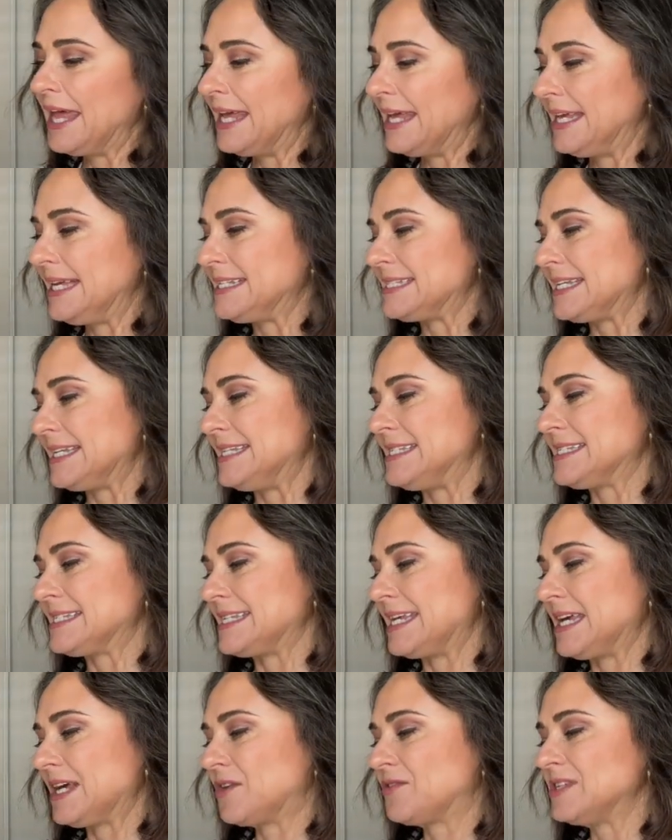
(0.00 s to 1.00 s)
It is
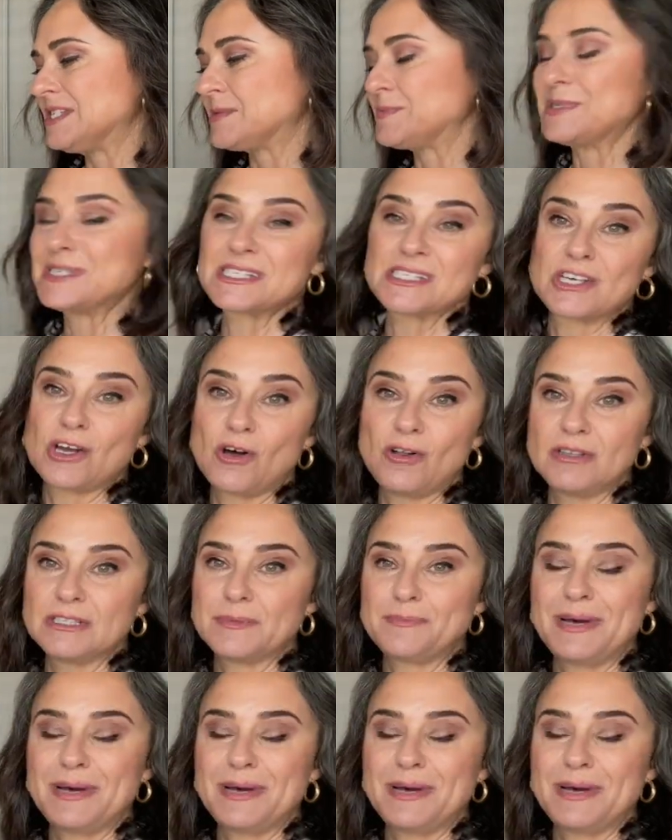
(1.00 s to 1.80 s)
their Christmas gold